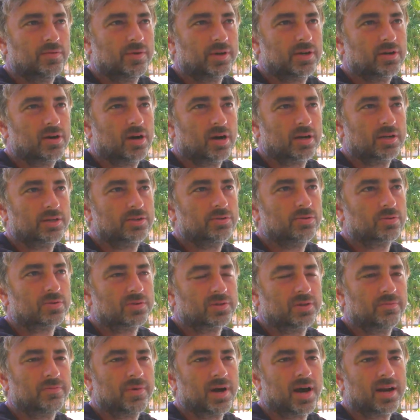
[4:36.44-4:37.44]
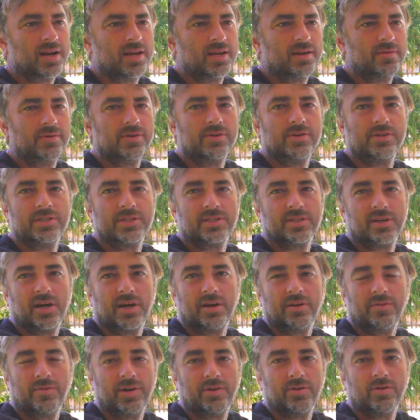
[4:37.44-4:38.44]
kind of took the money because,
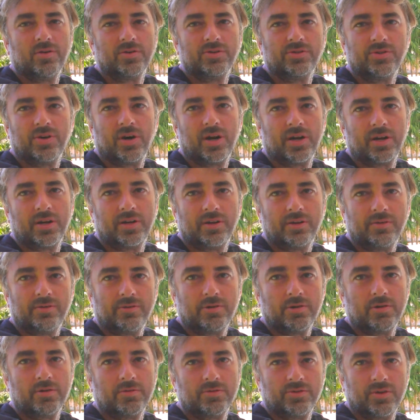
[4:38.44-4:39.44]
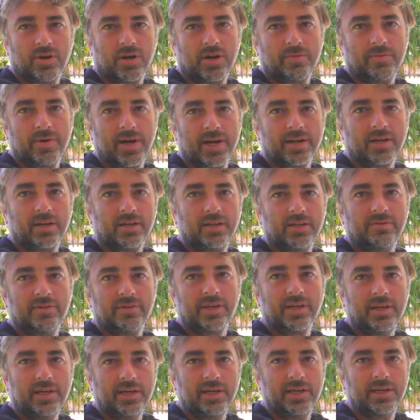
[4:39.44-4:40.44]
like, we're all trying to make a
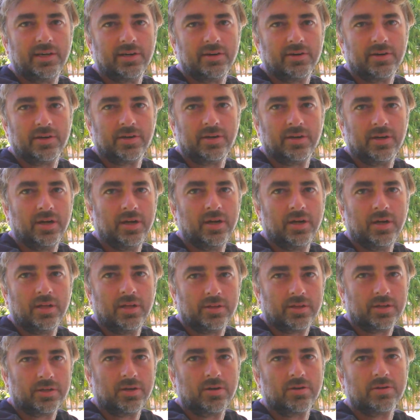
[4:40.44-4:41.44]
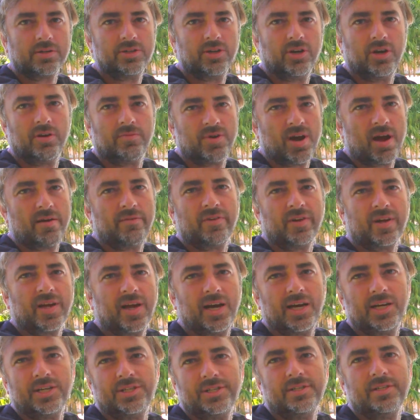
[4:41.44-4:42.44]
living here. The long-term
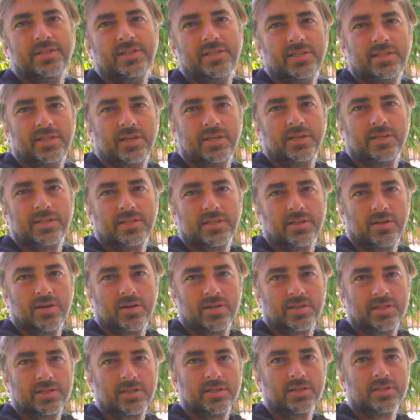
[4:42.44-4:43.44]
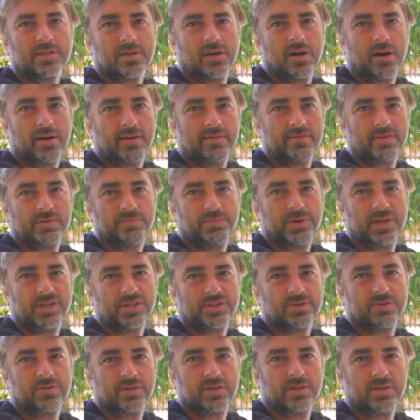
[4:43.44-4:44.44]
ramifications is that it's lost its kind of
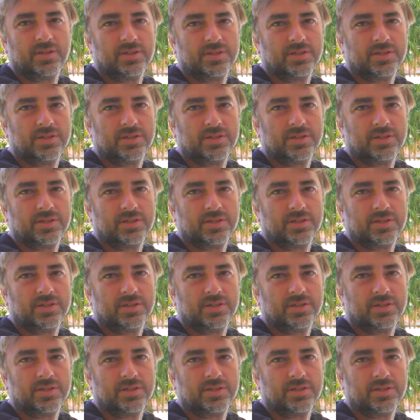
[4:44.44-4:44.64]
specialness.